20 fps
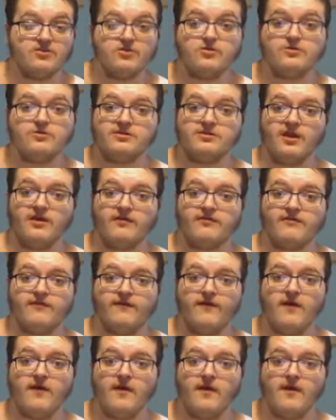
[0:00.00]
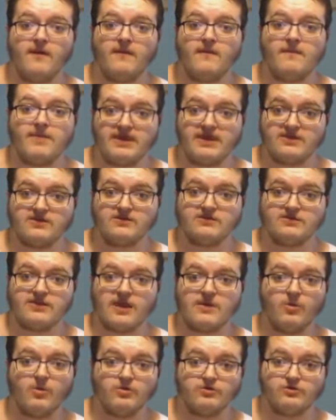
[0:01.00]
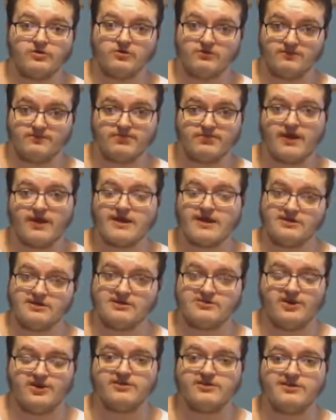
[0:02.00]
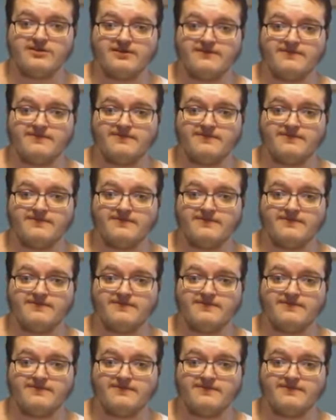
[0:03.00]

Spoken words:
do stuff because they want to impress each other.